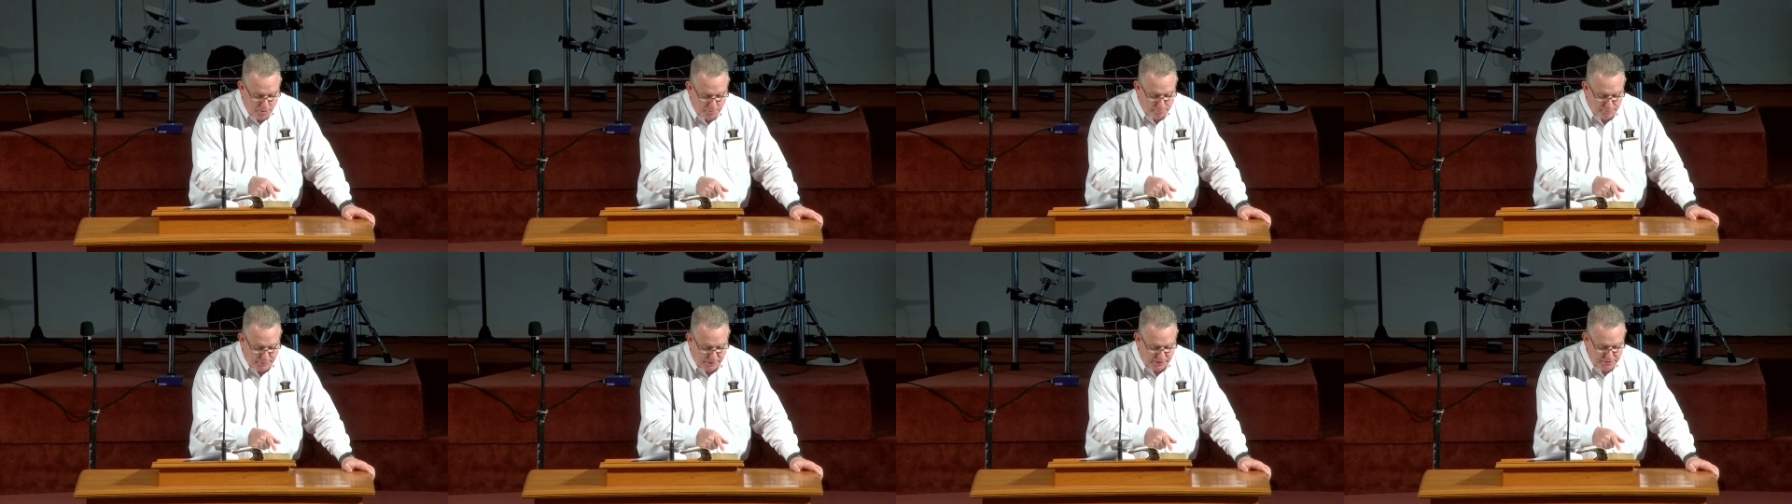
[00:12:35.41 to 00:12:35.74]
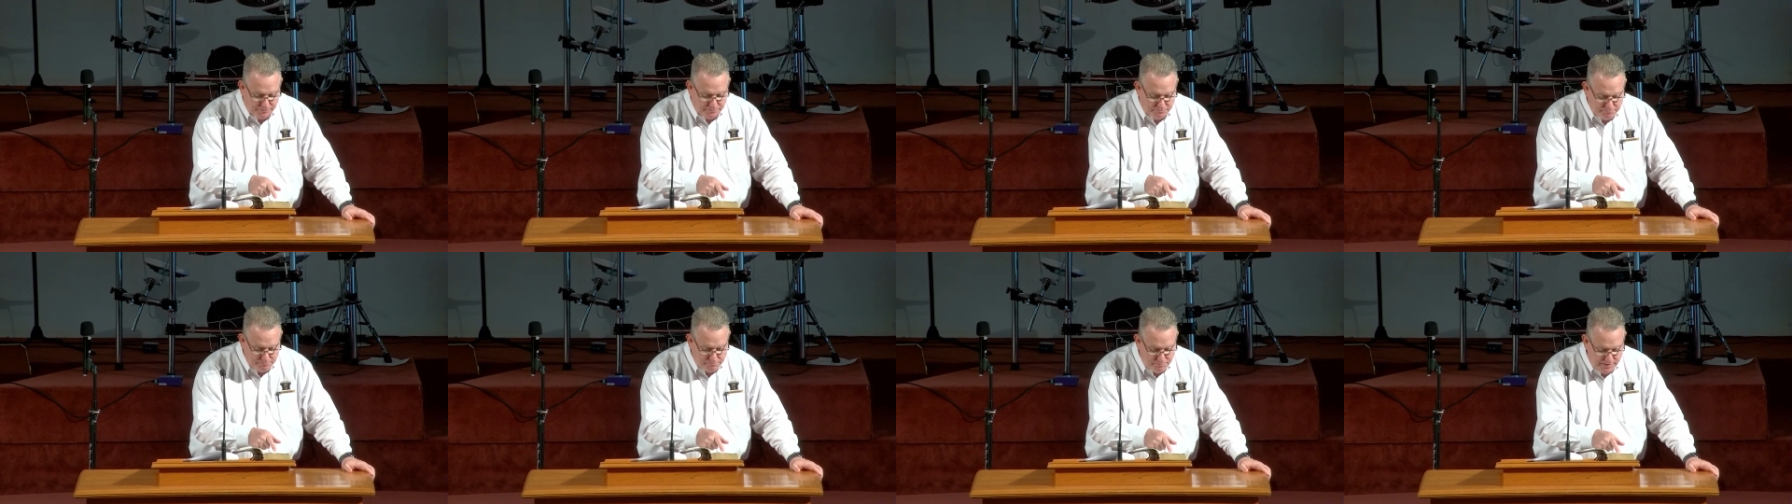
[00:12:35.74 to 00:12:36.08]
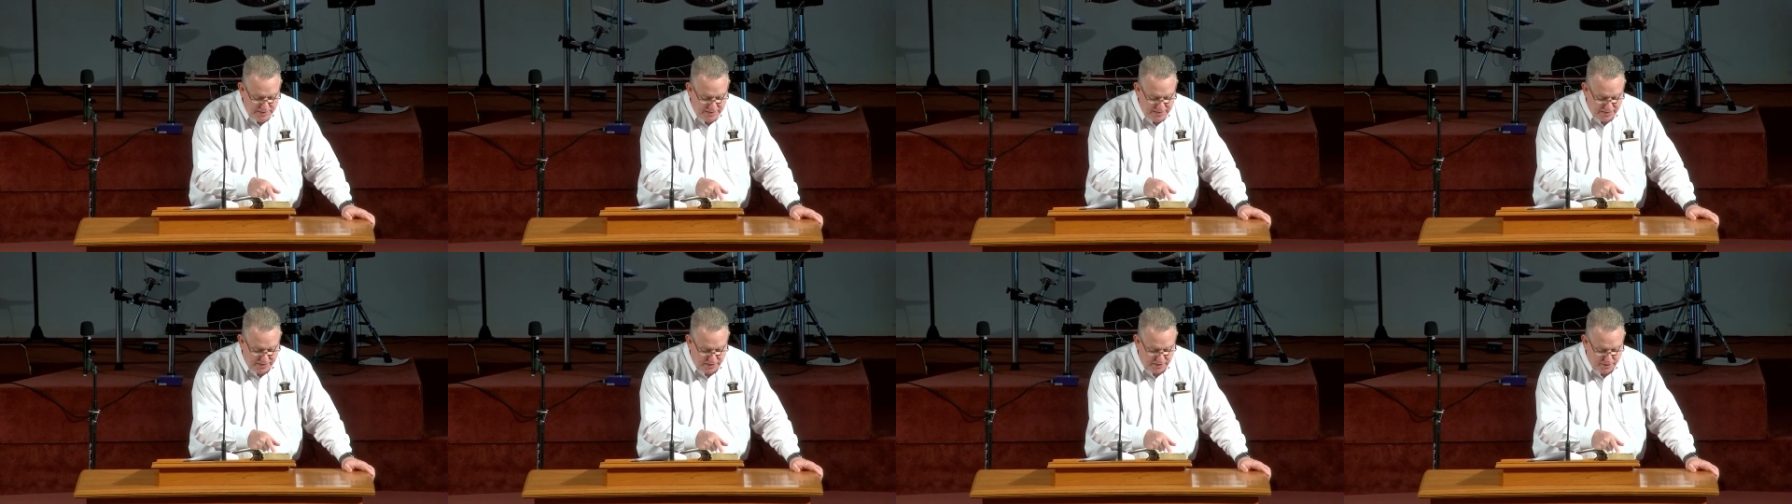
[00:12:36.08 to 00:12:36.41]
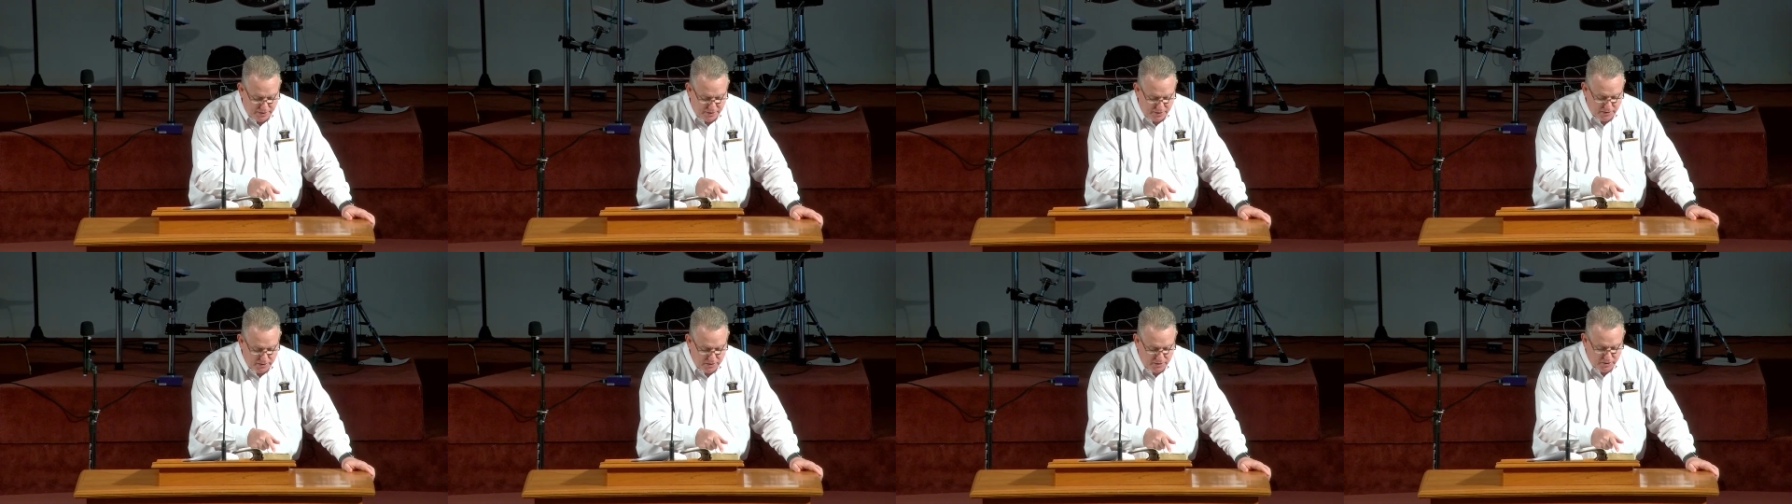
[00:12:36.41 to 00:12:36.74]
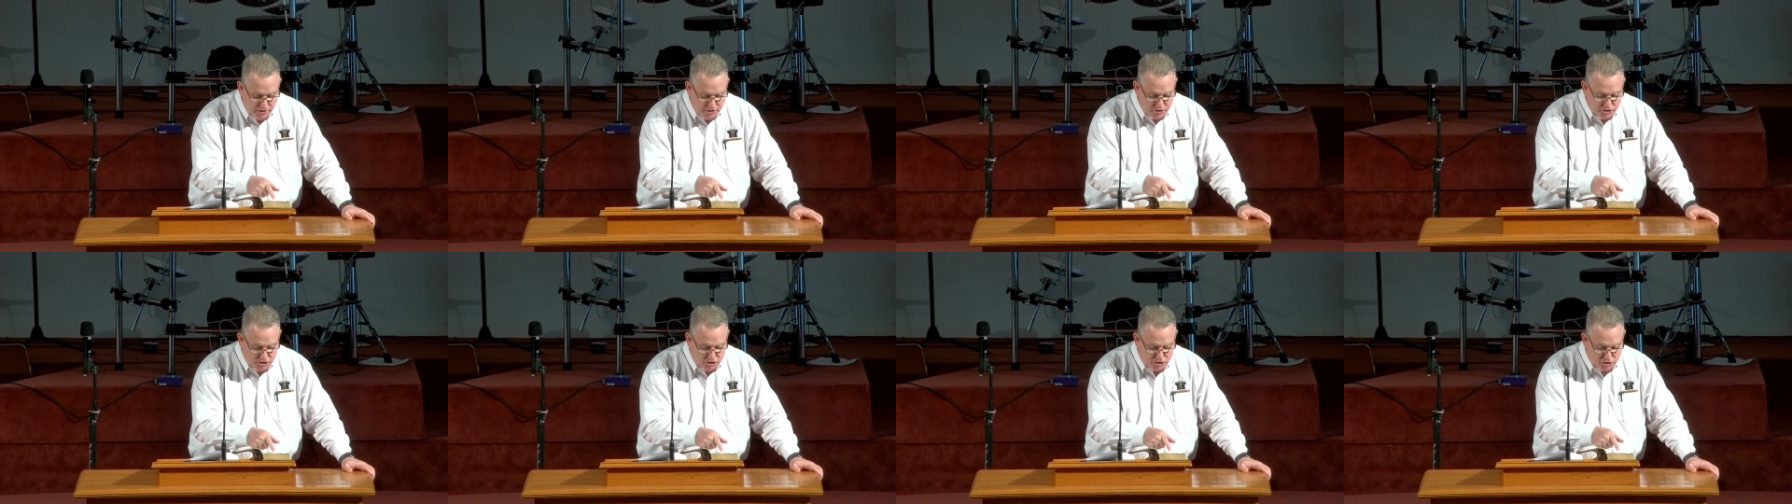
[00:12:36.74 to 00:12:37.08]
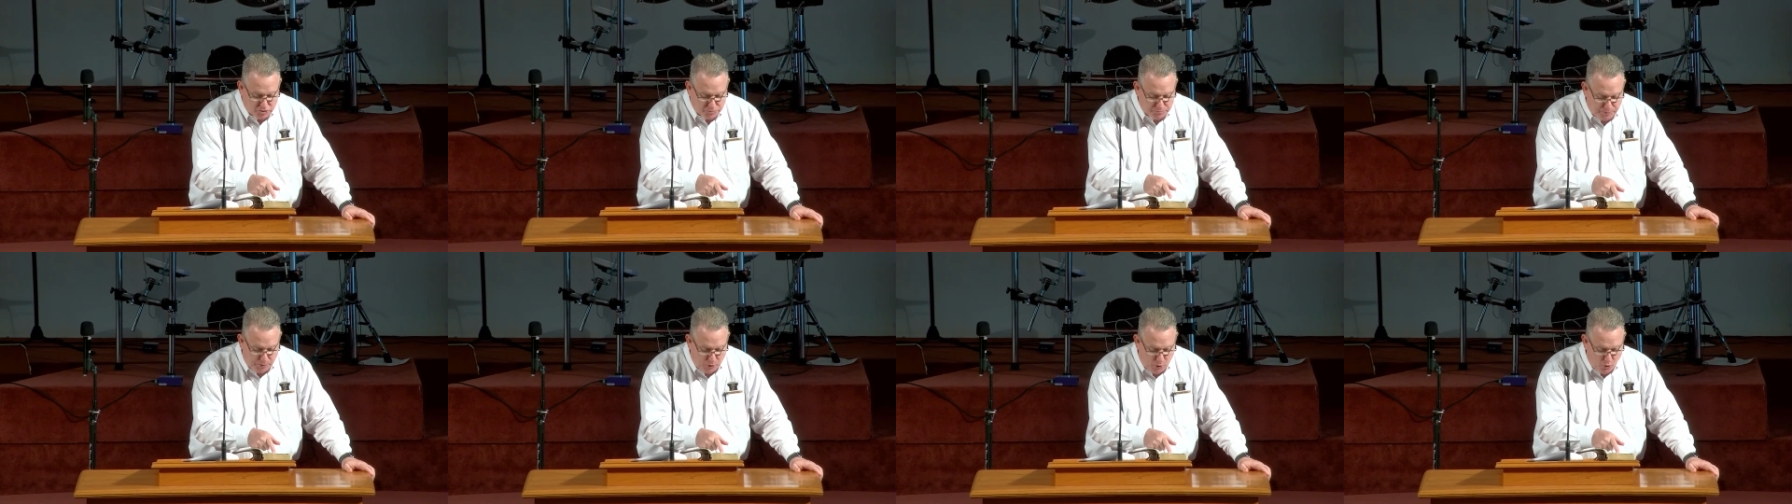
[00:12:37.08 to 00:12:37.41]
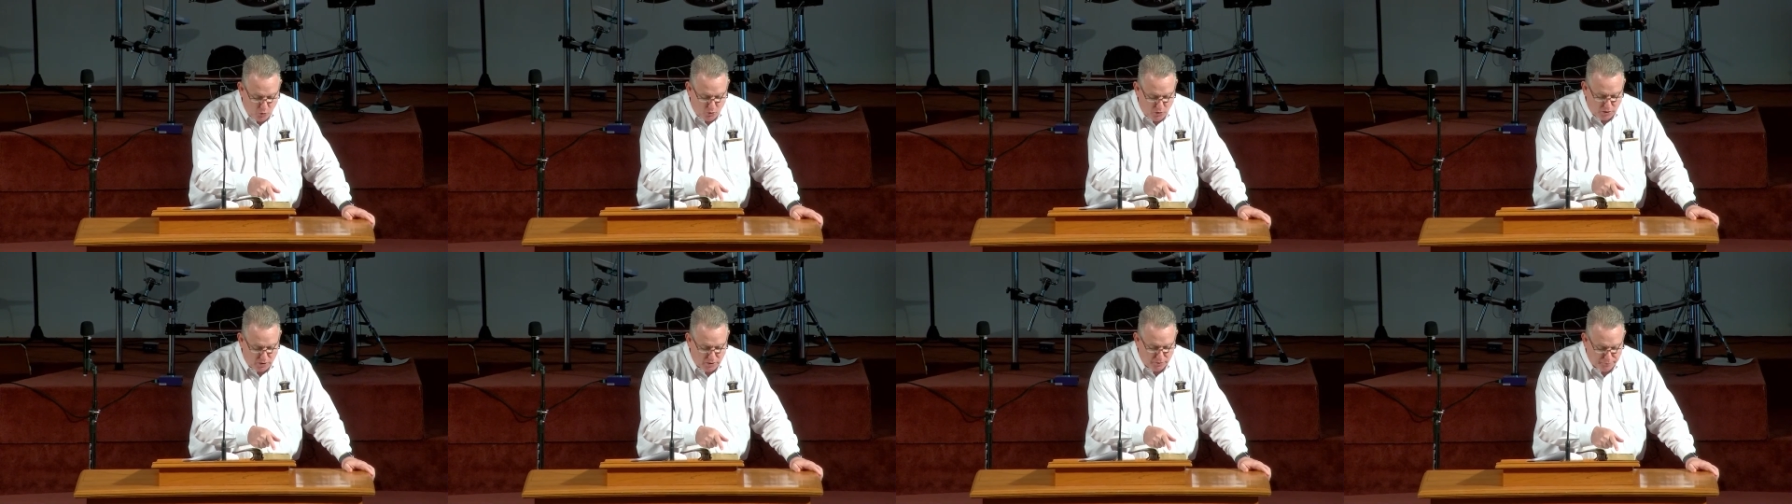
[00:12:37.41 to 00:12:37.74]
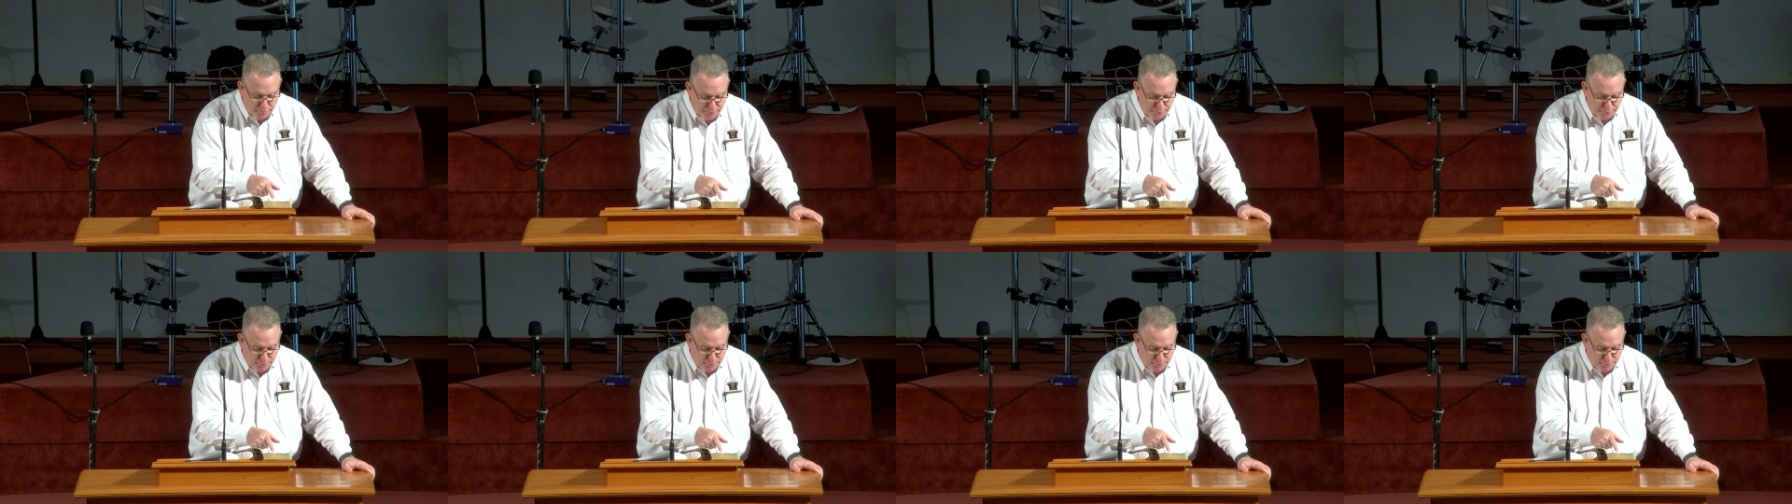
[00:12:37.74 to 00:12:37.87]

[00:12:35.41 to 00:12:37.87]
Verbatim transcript: but men spoke